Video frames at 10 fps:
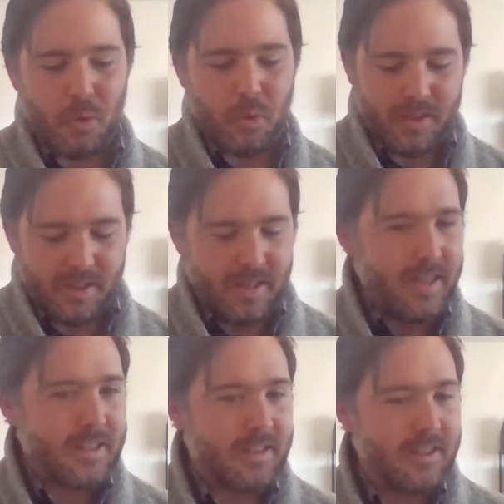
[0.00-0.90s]
told that it
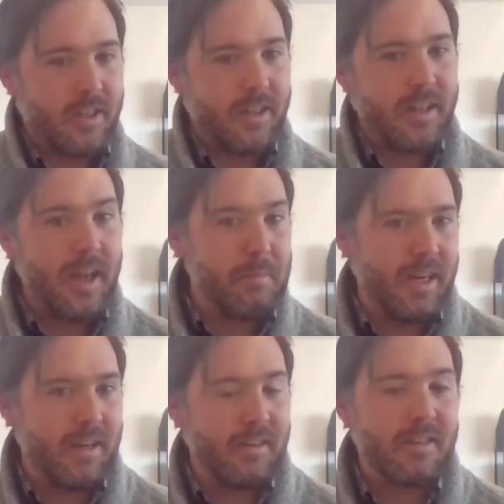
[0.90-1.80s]
is
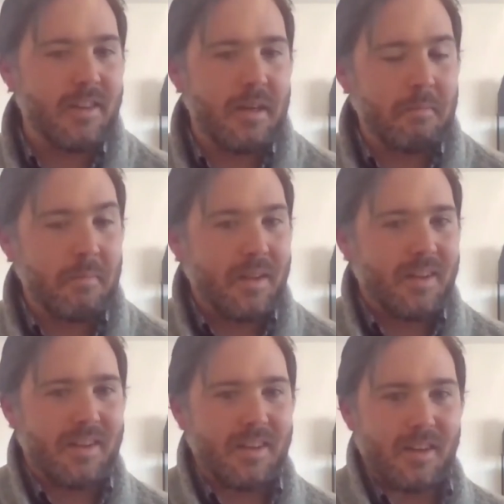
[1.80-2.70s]
imminent.
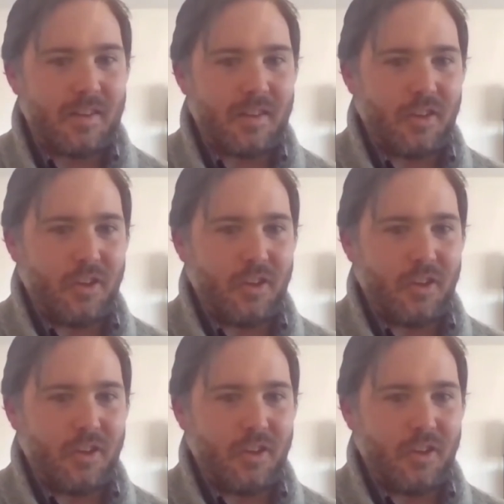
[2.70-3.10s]
Yeah.